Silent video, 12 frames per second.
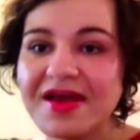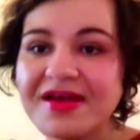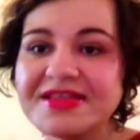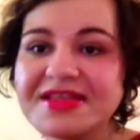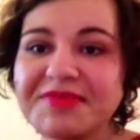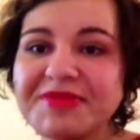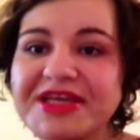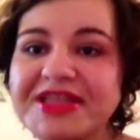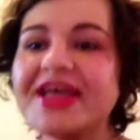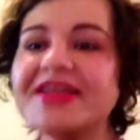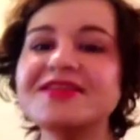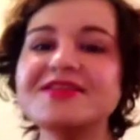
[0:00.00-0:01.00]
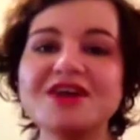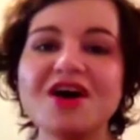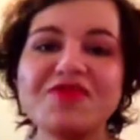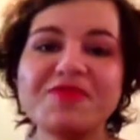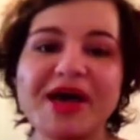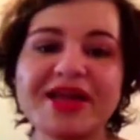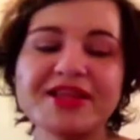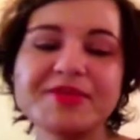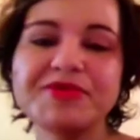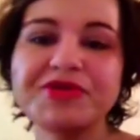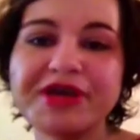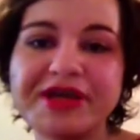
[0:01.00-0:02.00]
Something like the Soft Matte
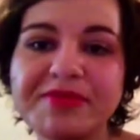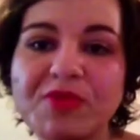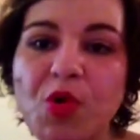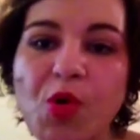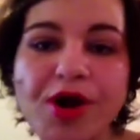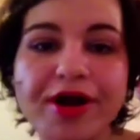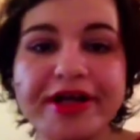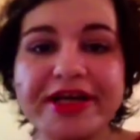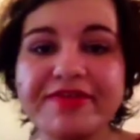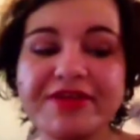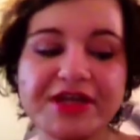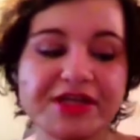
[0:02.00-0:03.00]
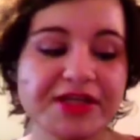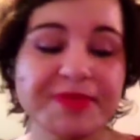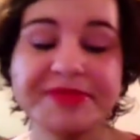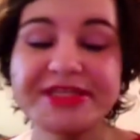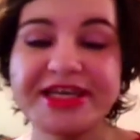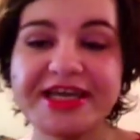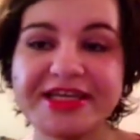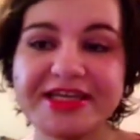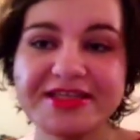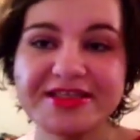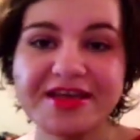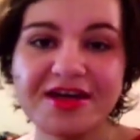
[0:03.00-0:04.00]
Lip Cream or even a lip stain
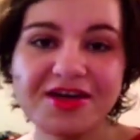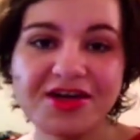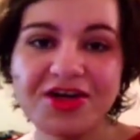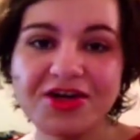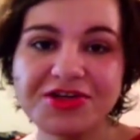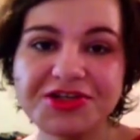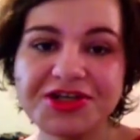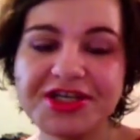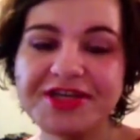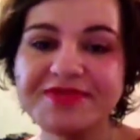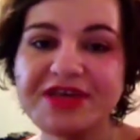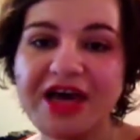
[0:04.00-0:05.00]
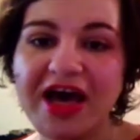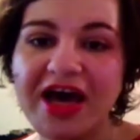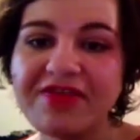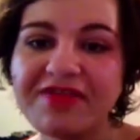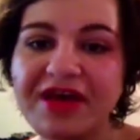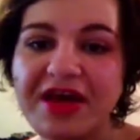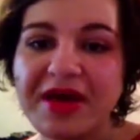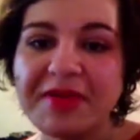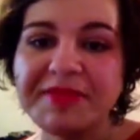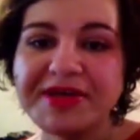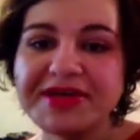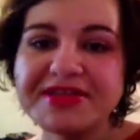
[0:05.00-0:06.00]
is a good alternative to have
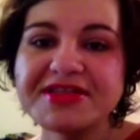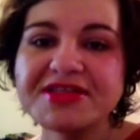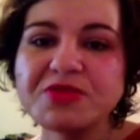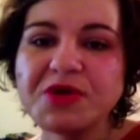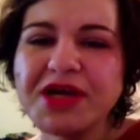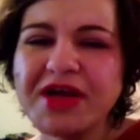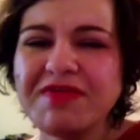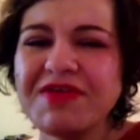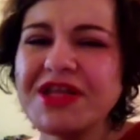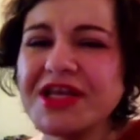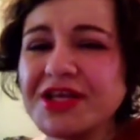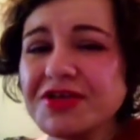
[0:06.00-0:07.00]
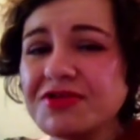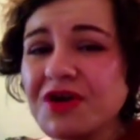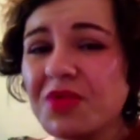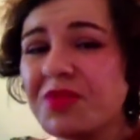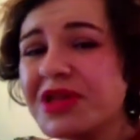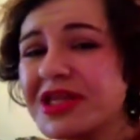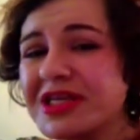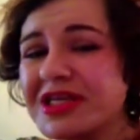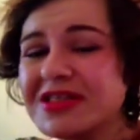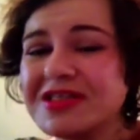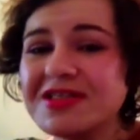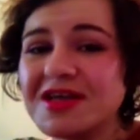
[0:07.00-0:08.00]
because this one I feel like you don't really
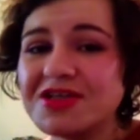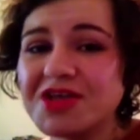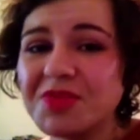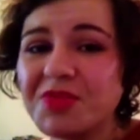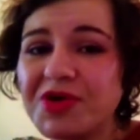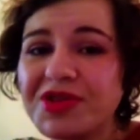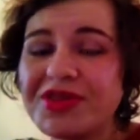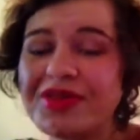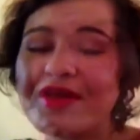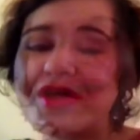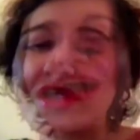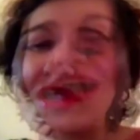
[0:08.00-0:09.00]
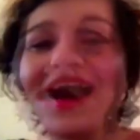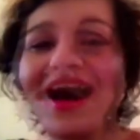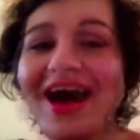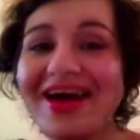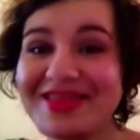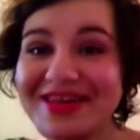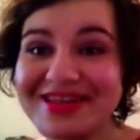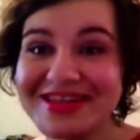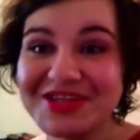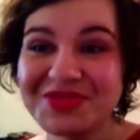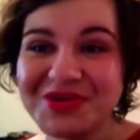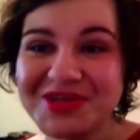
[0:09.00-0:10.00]
need to touch up with I think
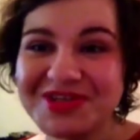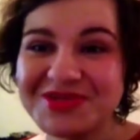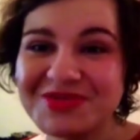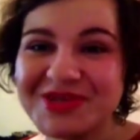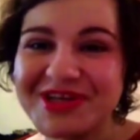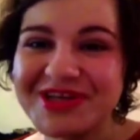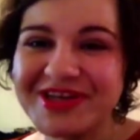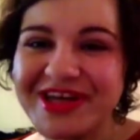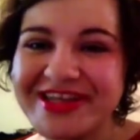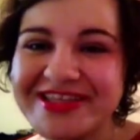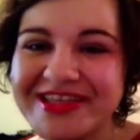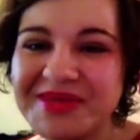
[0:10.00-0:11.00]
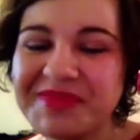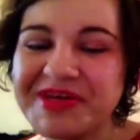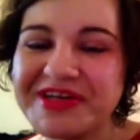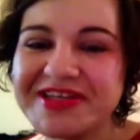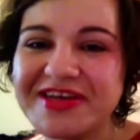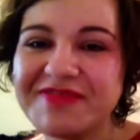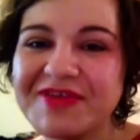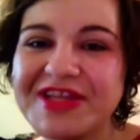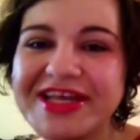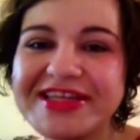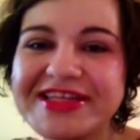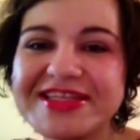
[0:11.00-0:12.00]
this one is a really good idea because I feel
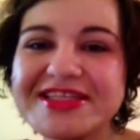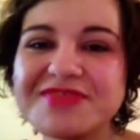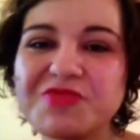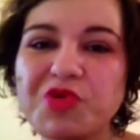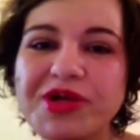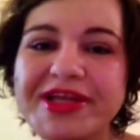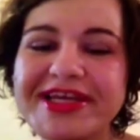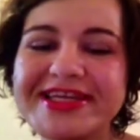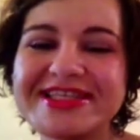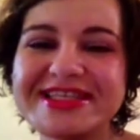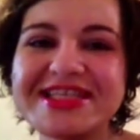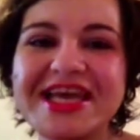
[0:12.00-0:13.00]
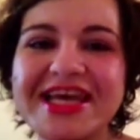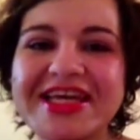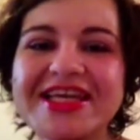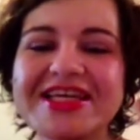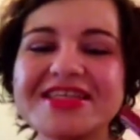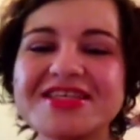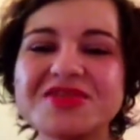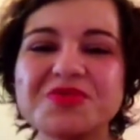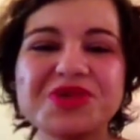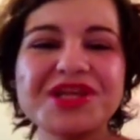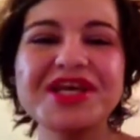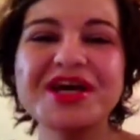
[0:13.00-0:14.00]
like this is more like a stain. It doesn't
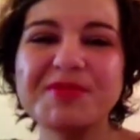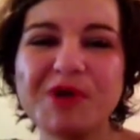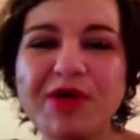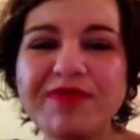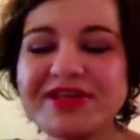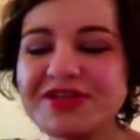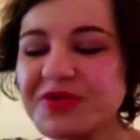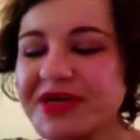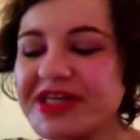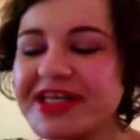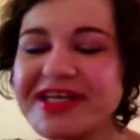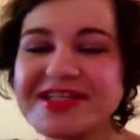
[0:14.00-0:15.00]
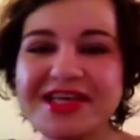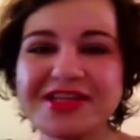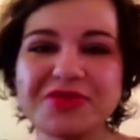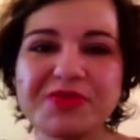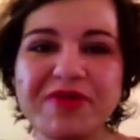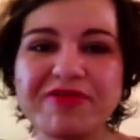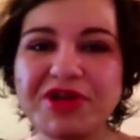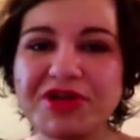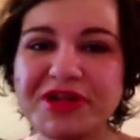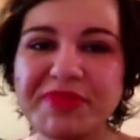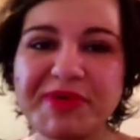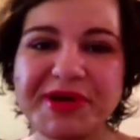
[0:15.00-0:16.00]
really come off as quickly as like the
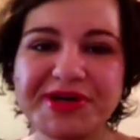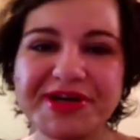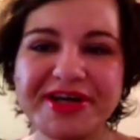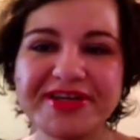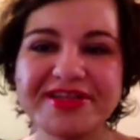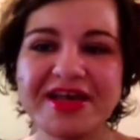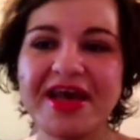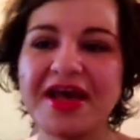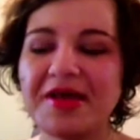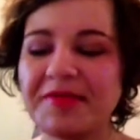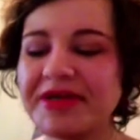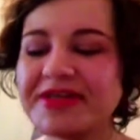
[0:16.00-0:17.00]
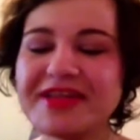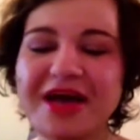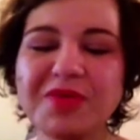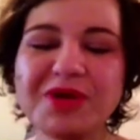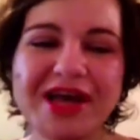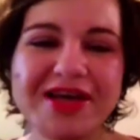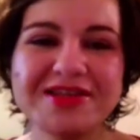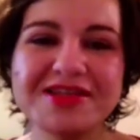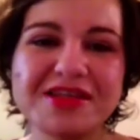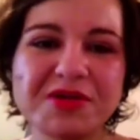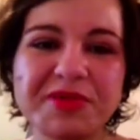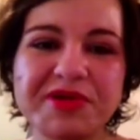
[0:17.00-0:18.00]
Revlon lip butter does because that one has a
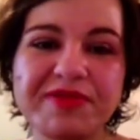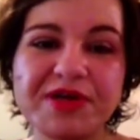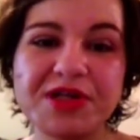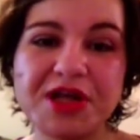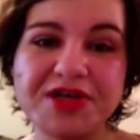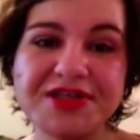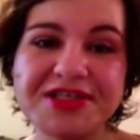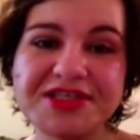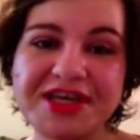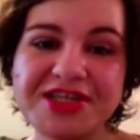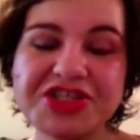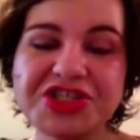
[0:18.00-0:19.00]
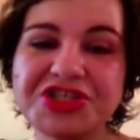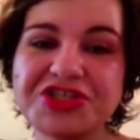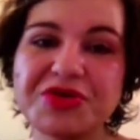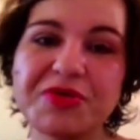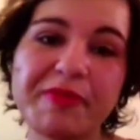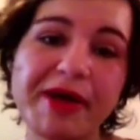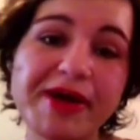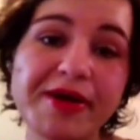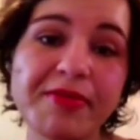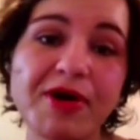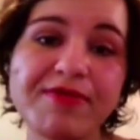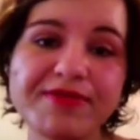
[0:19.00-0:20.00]
little bit of a glossy texture so it might
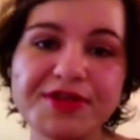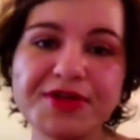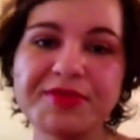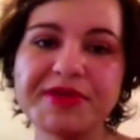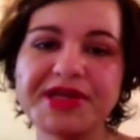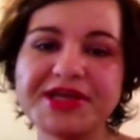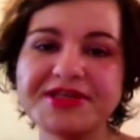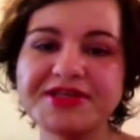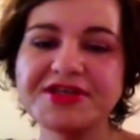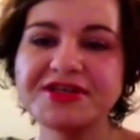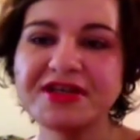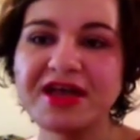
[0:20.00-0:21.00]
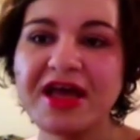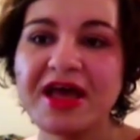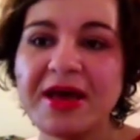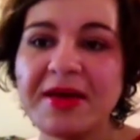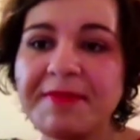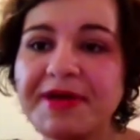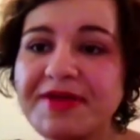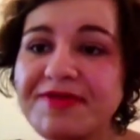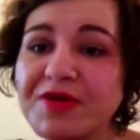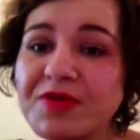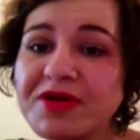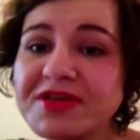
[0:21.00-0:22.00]
come off a little bit easier. But if
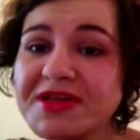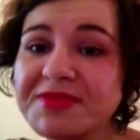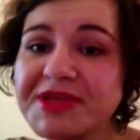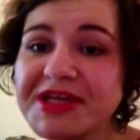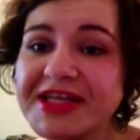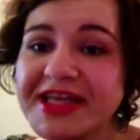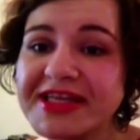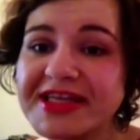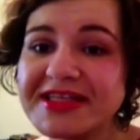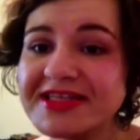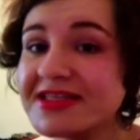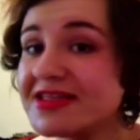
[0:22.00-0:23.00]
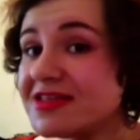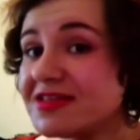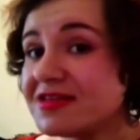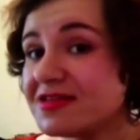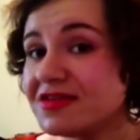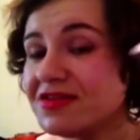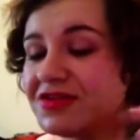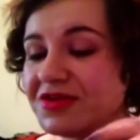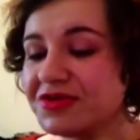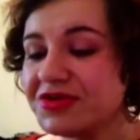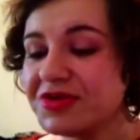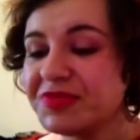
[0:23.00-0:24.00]
you want something like this, this is, you
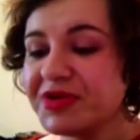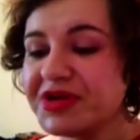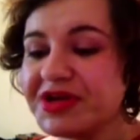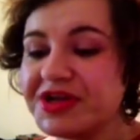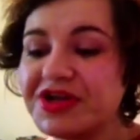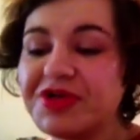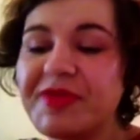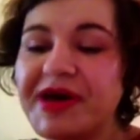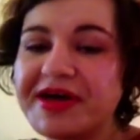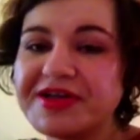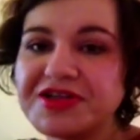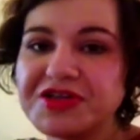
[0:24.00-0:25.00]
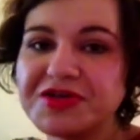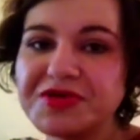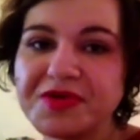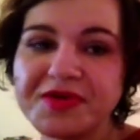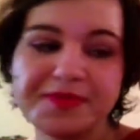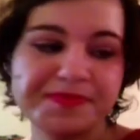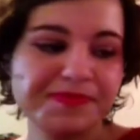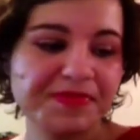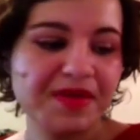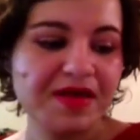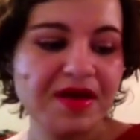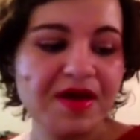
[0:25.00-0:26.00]
know, you can put it in your bag too.
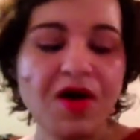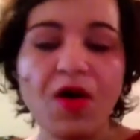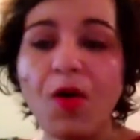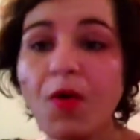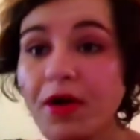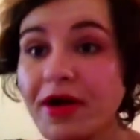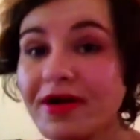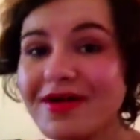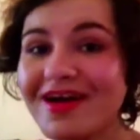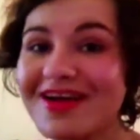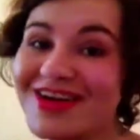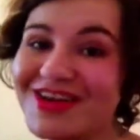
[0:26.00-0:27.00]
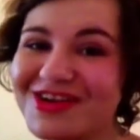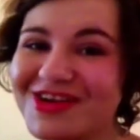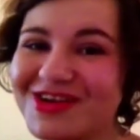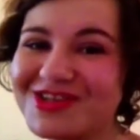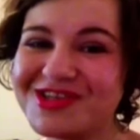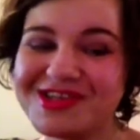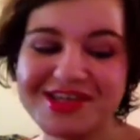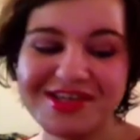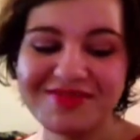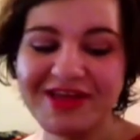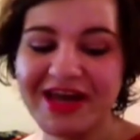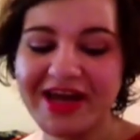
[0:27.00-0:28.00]
Or another
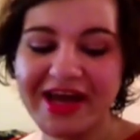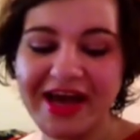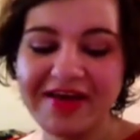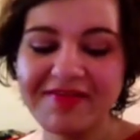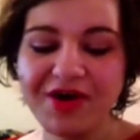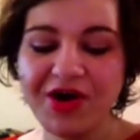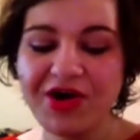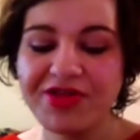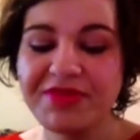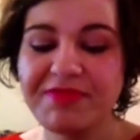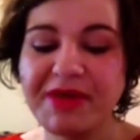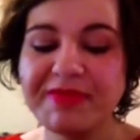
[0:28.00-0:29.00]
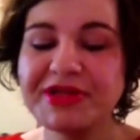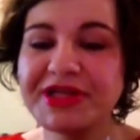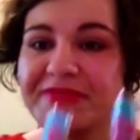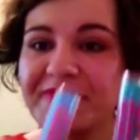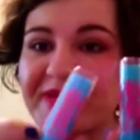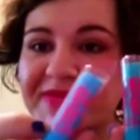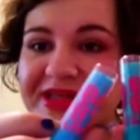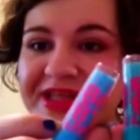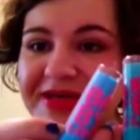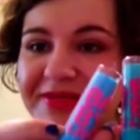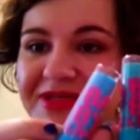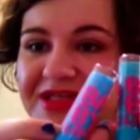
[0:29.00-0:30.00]
alternative that I have are the Maybelline Baby
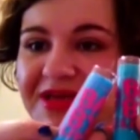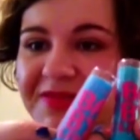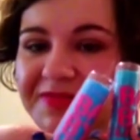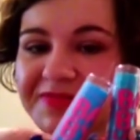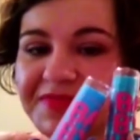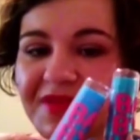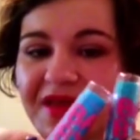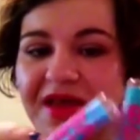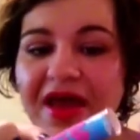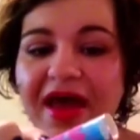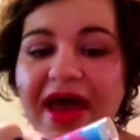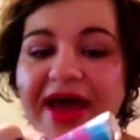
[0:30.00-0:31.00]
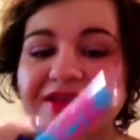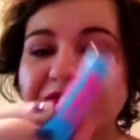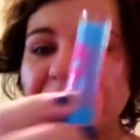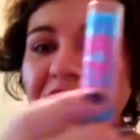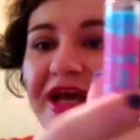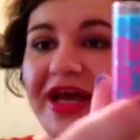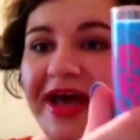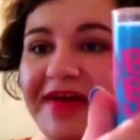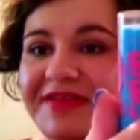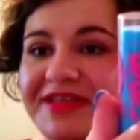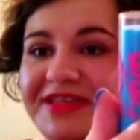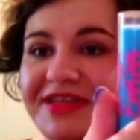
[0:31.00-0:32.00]
Lips. And the one I
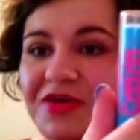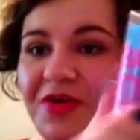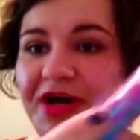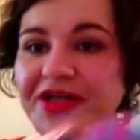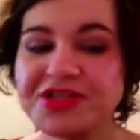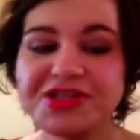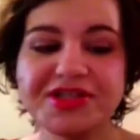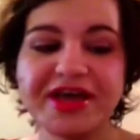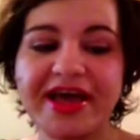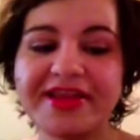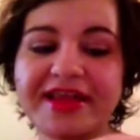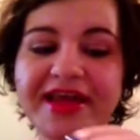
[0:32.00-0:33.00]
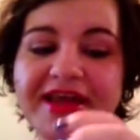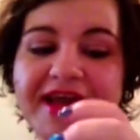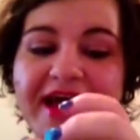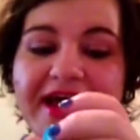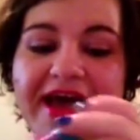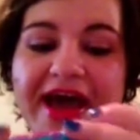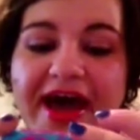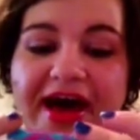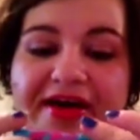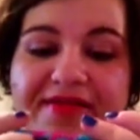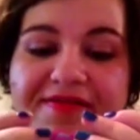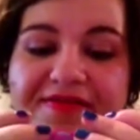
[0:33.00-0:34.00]
have is in Quenched and then I
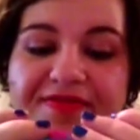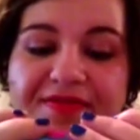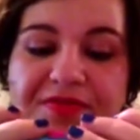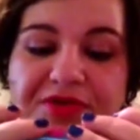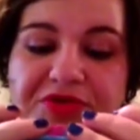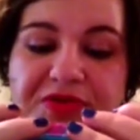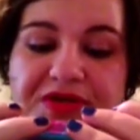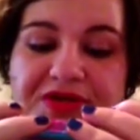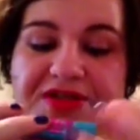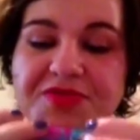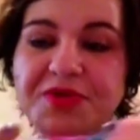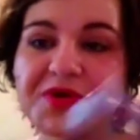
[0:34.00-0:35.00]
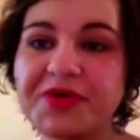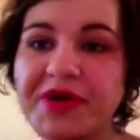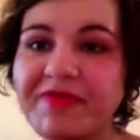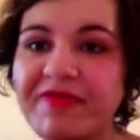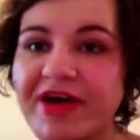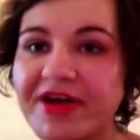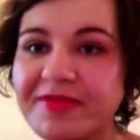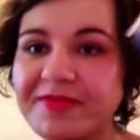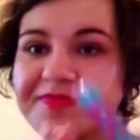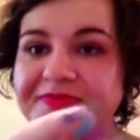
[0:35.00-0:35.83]
have, which one is this one? Grapevine.